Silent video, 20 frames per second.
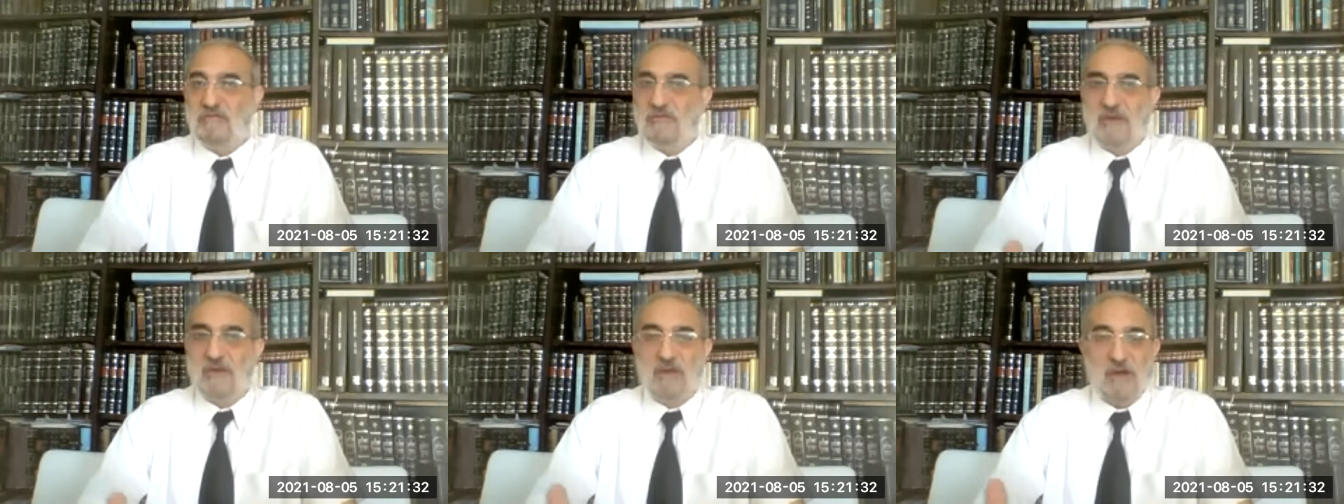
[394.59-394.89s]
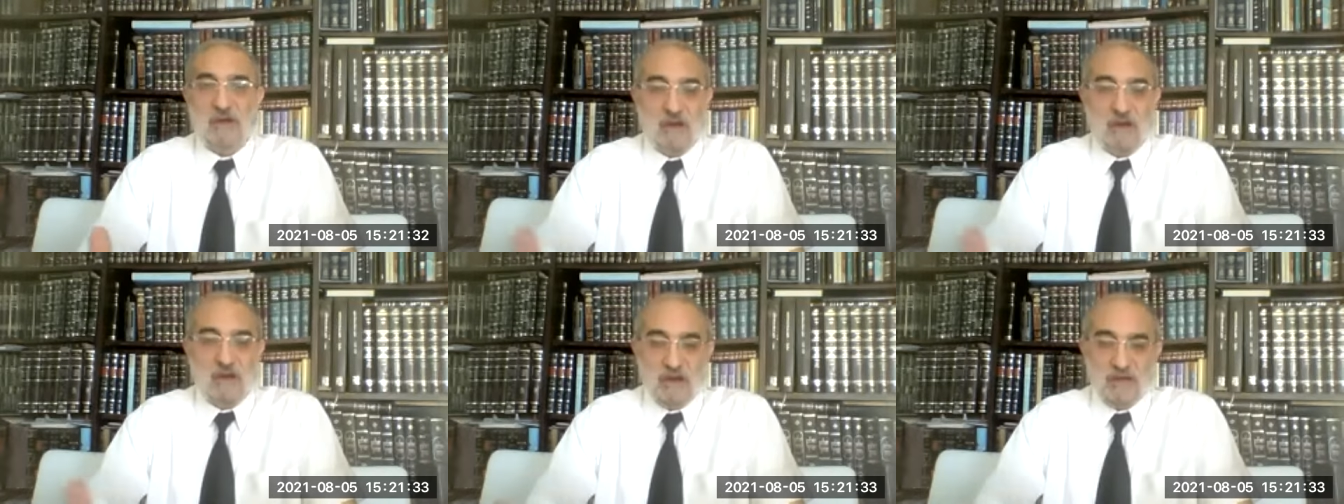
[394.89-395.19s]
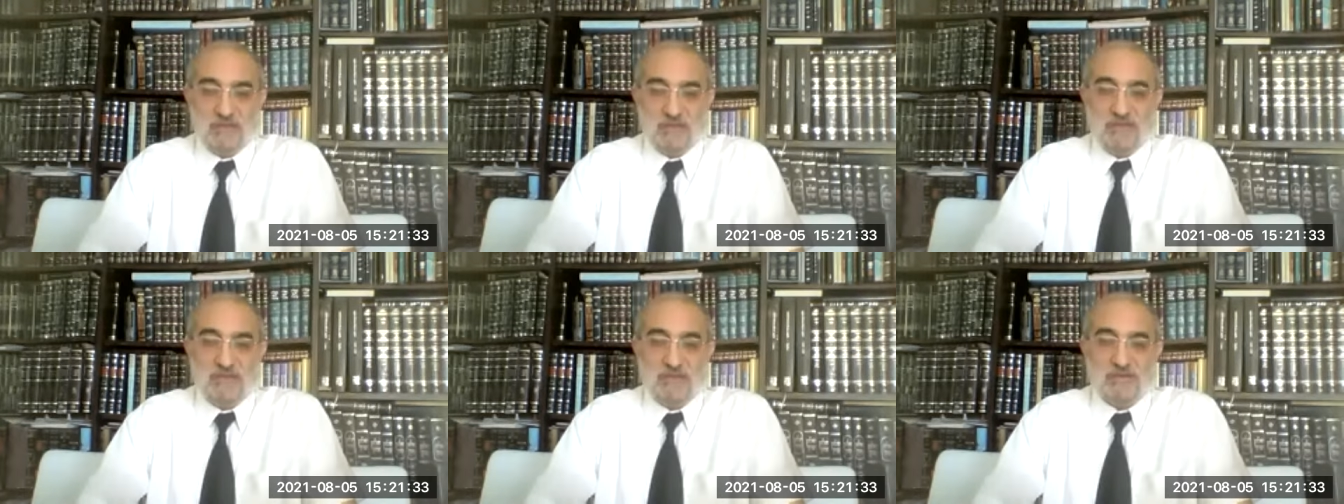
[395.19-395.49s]
others
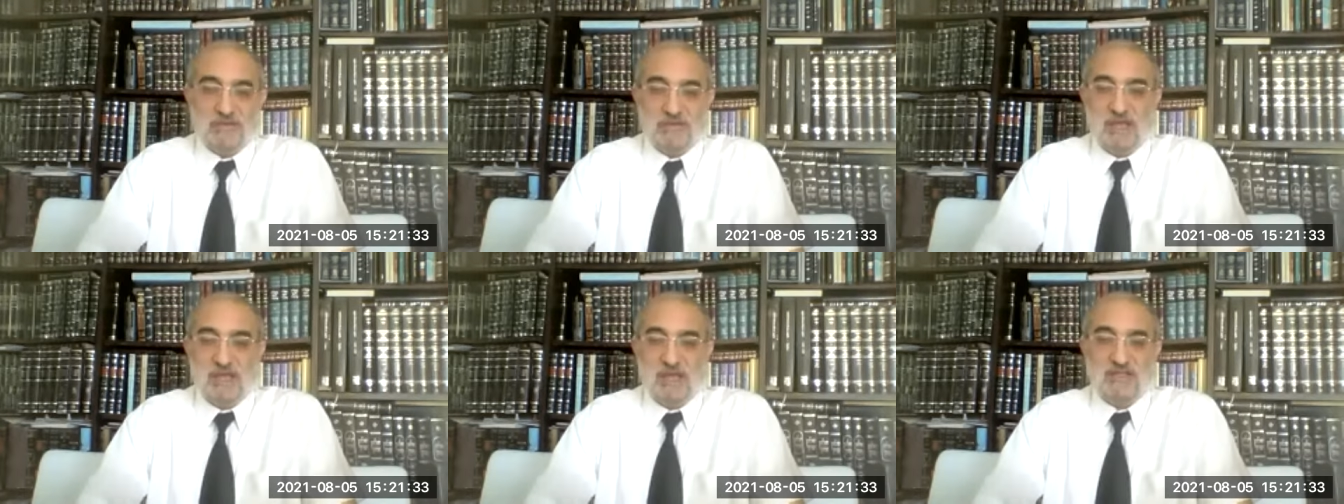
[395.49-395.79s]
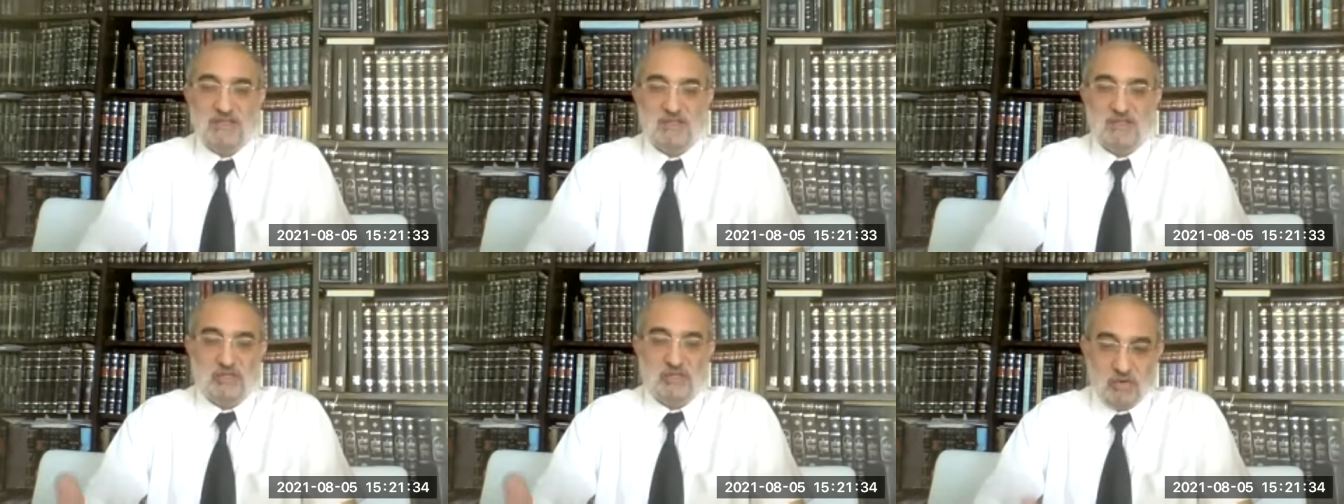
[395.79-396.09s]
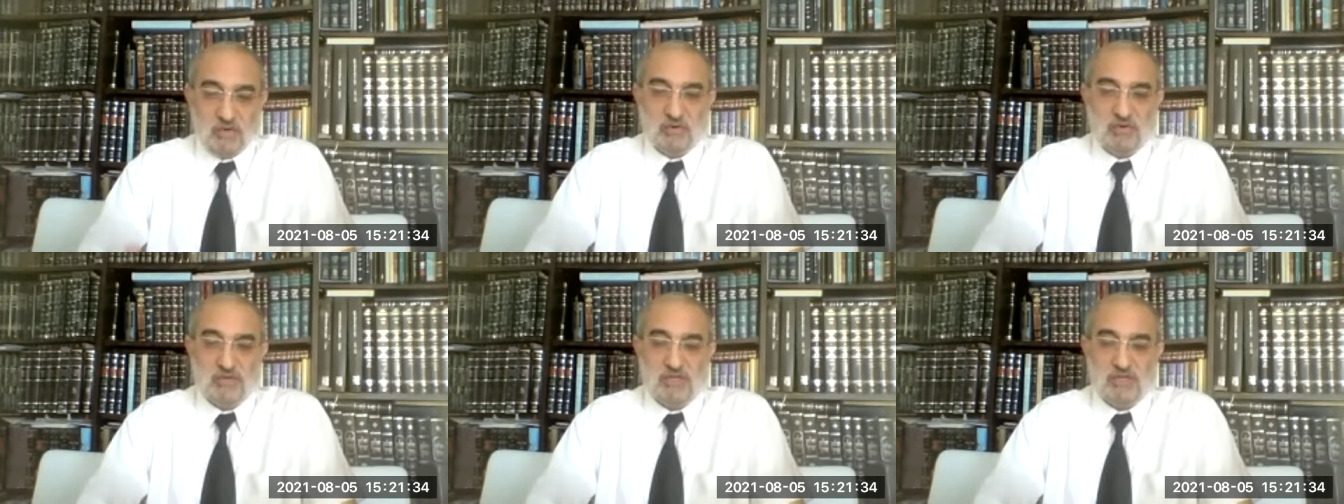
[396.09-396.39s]
as
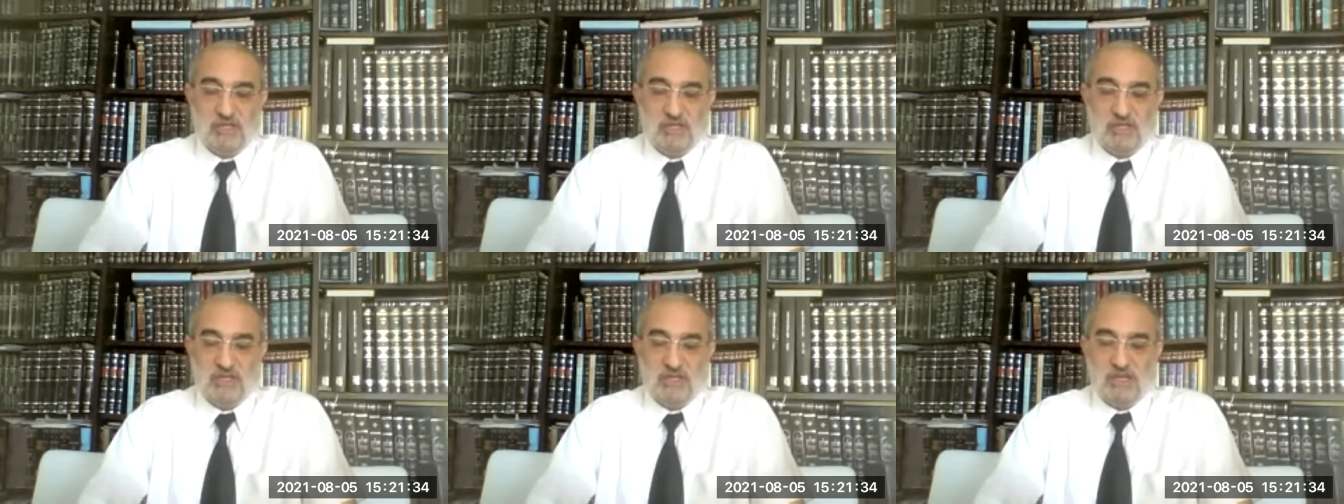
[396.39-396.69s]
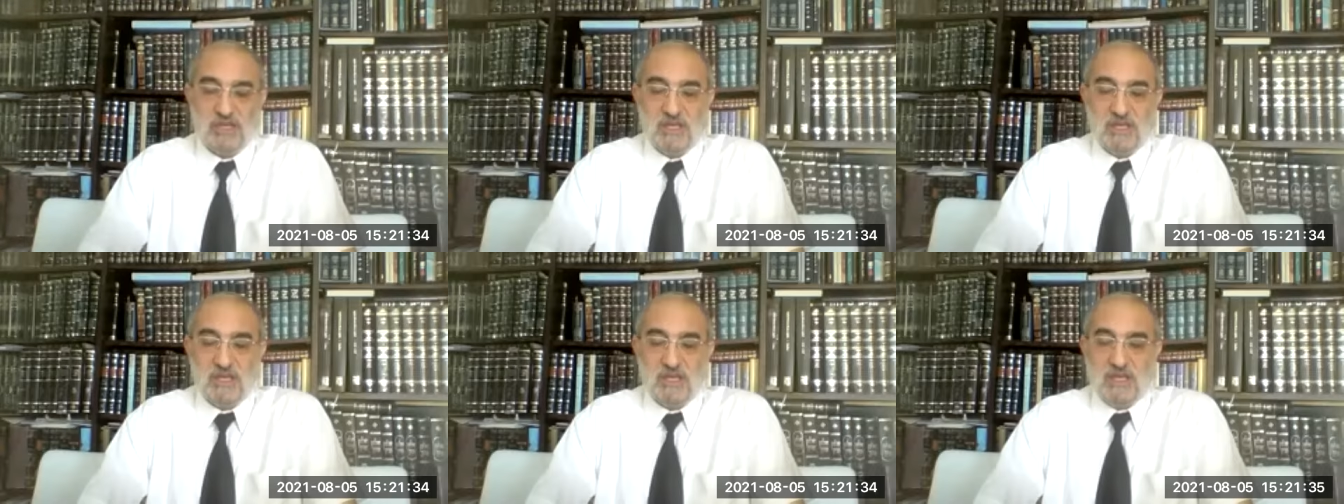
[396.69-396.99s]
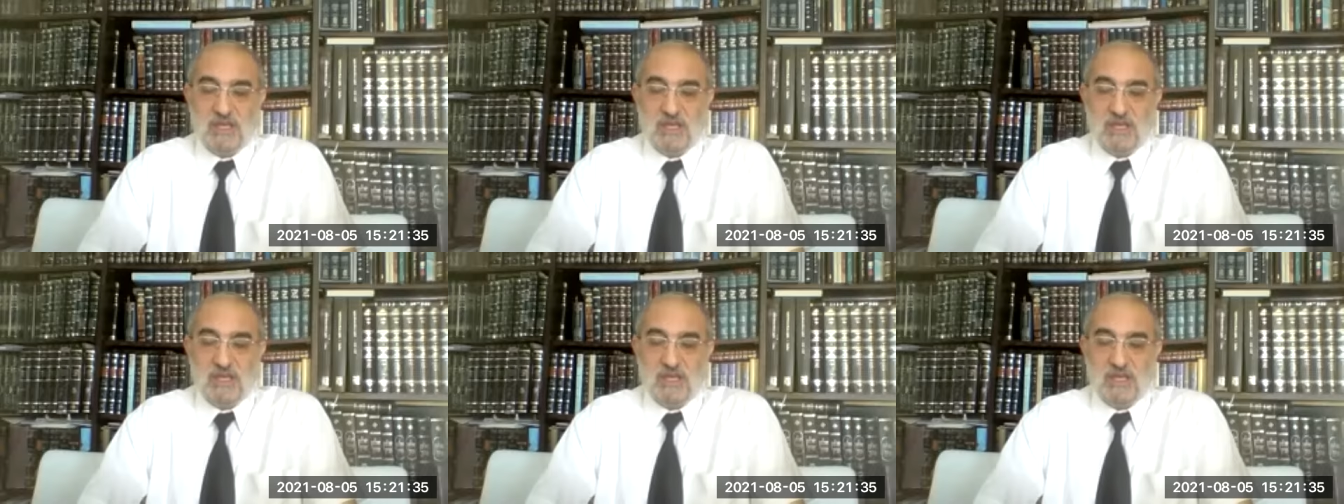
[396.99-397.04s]
yours and